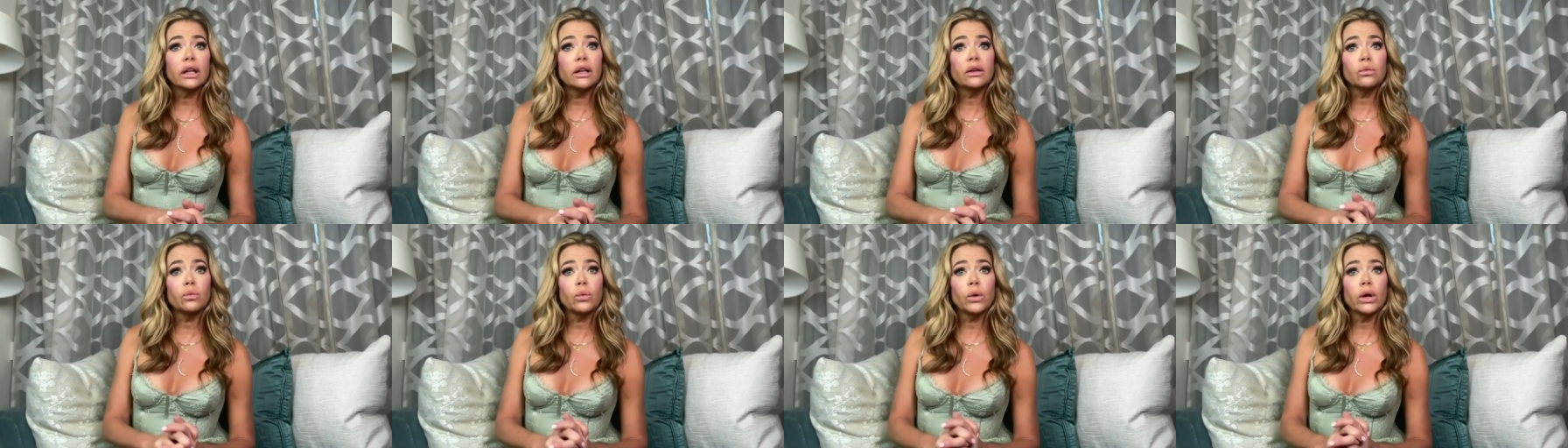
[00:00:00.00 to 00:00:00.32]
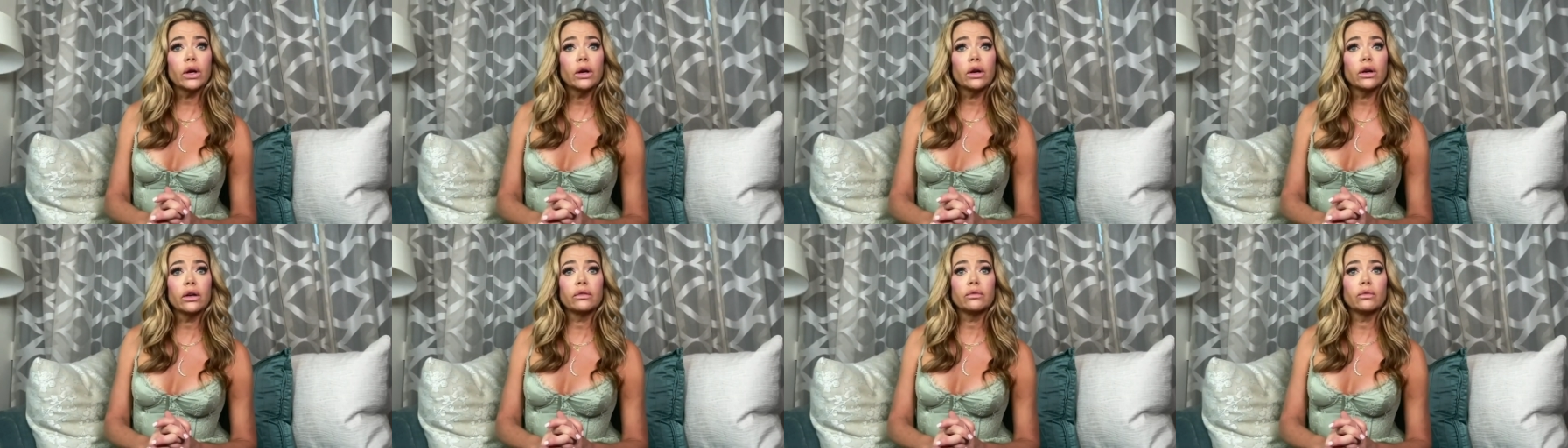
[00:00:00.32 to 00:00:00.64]
and
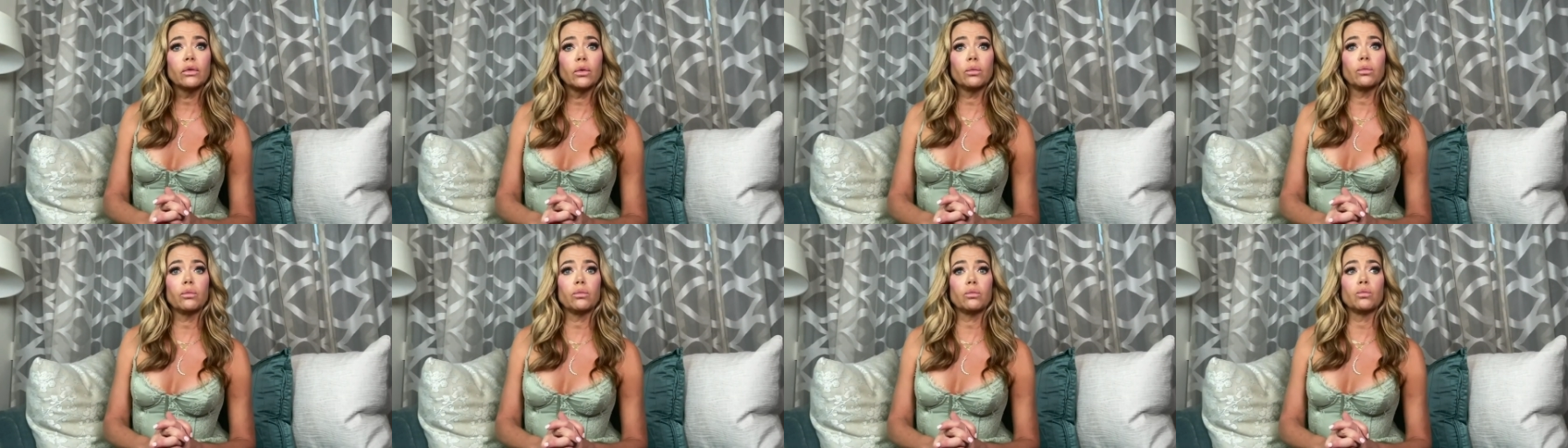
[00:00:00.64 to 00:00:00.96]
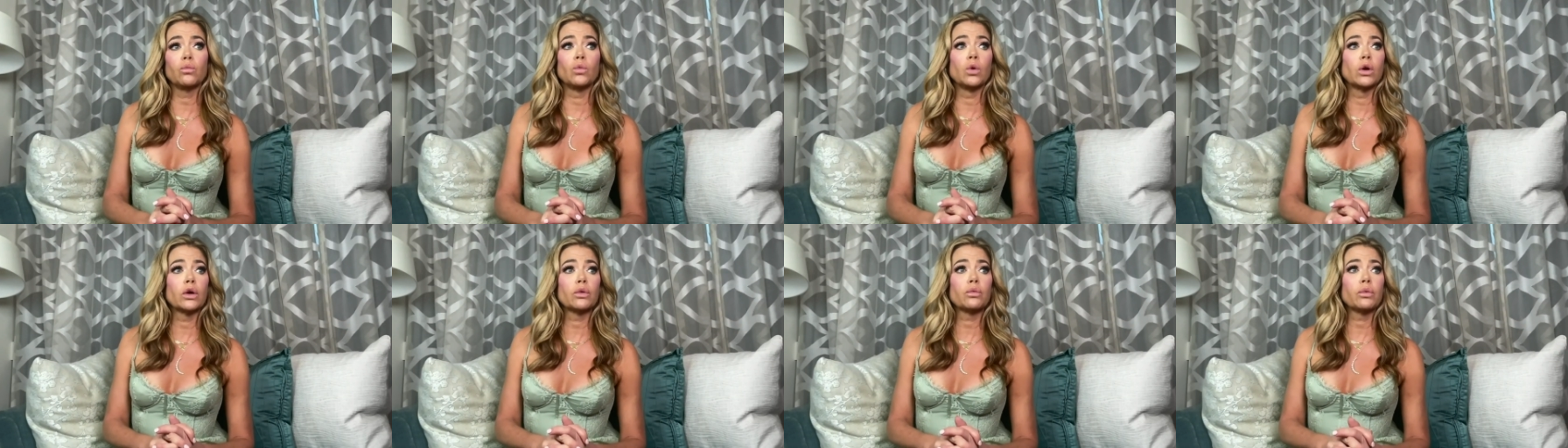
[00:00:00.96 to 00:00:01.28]
where
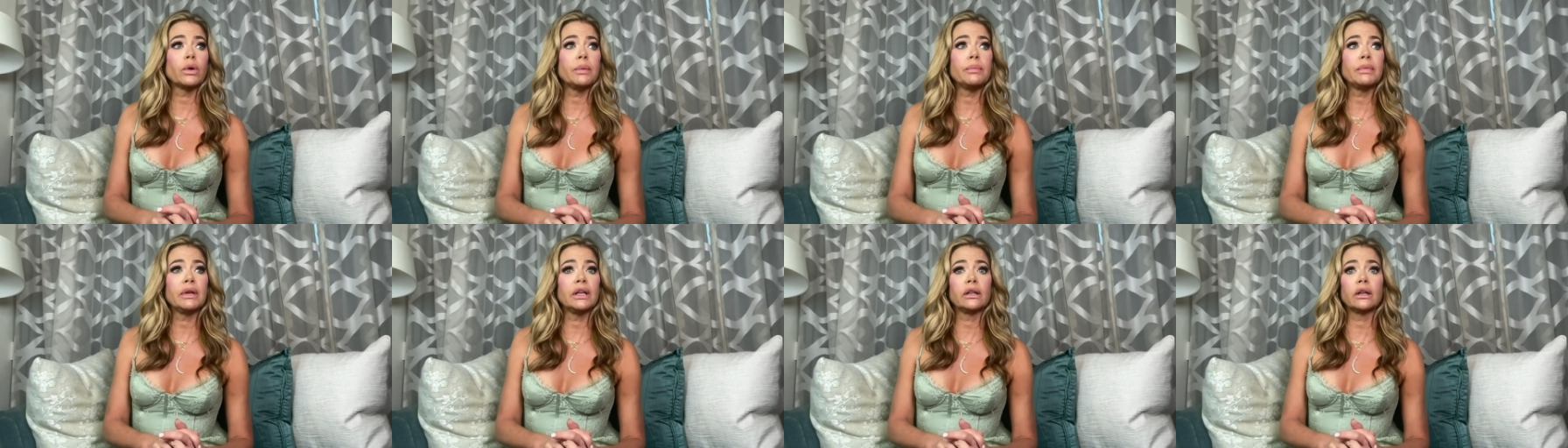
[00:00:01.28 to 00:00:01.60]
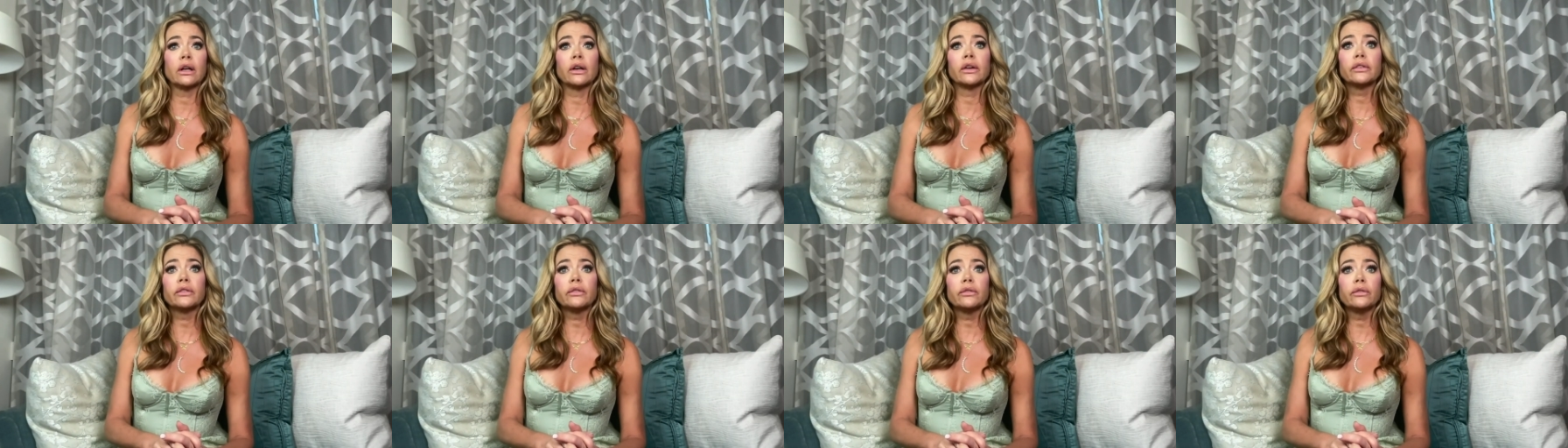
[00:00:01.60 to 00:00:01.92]
more women
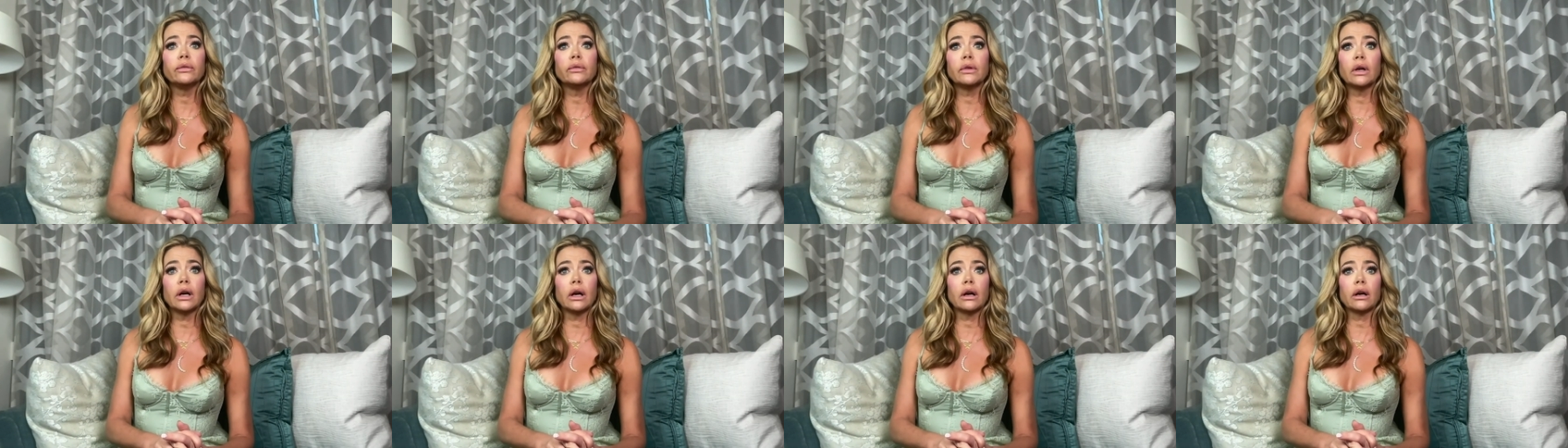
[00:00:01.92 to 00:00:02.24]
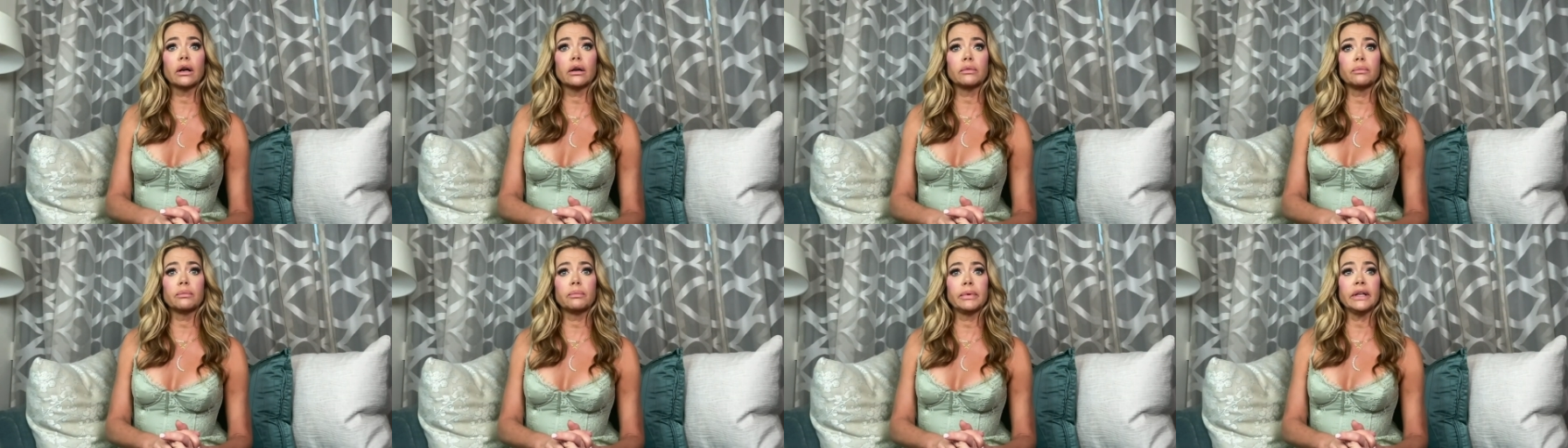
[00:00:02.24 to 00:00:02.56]
are
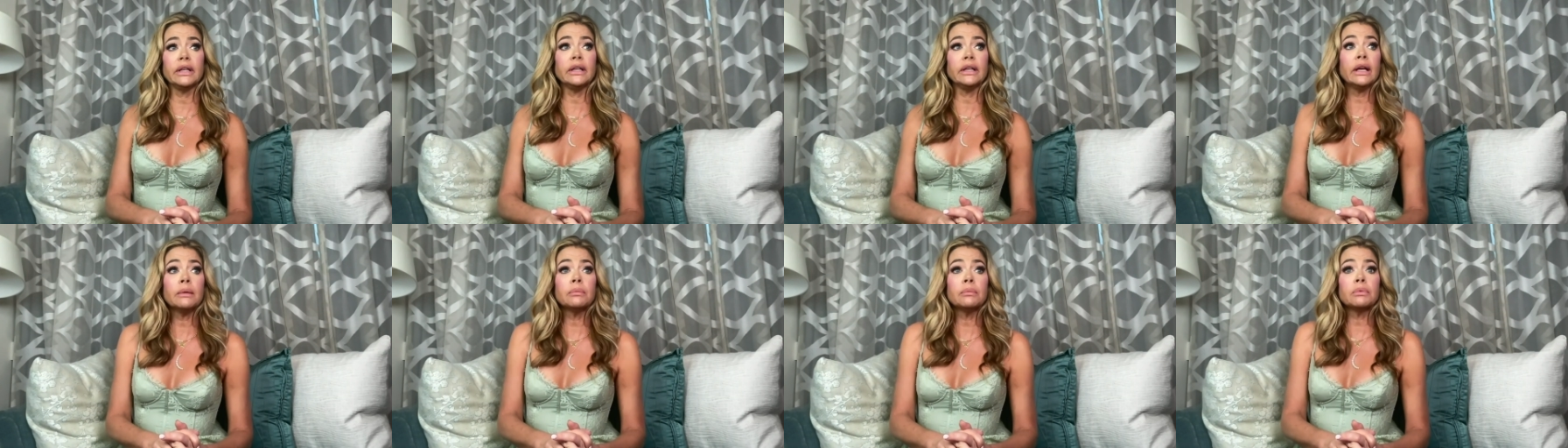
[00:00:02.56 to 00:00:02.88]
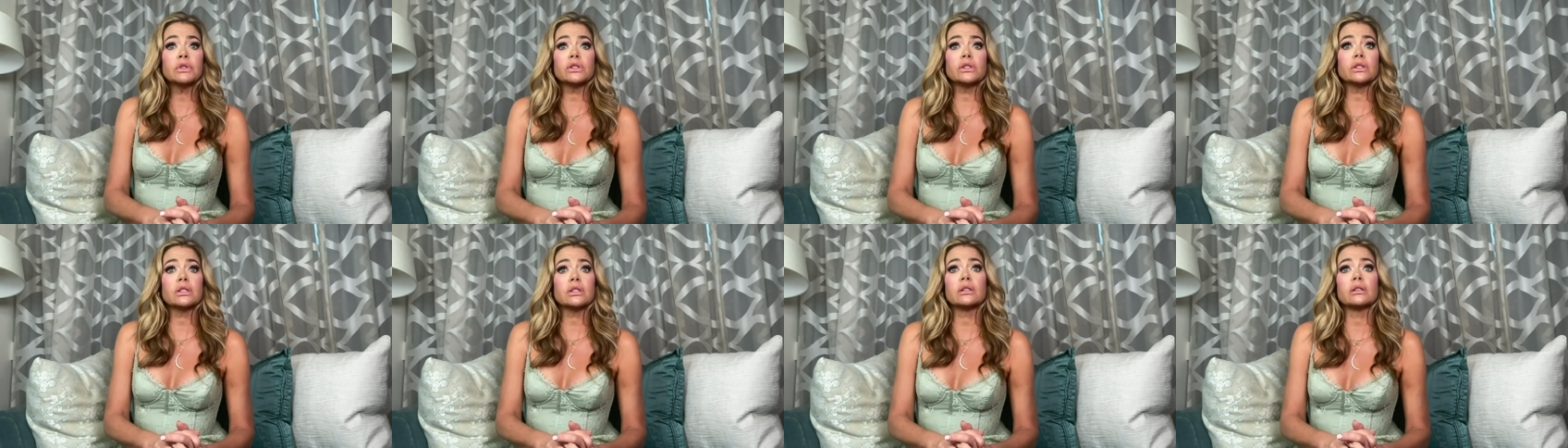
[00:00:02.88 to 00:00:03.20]
being
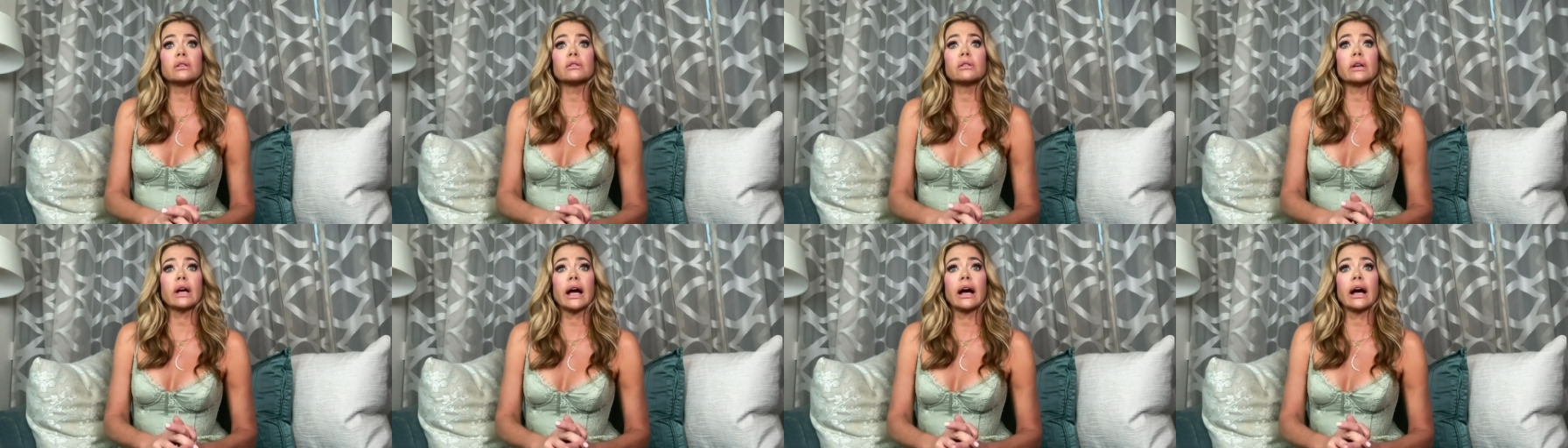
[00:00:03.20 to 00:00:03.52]
able to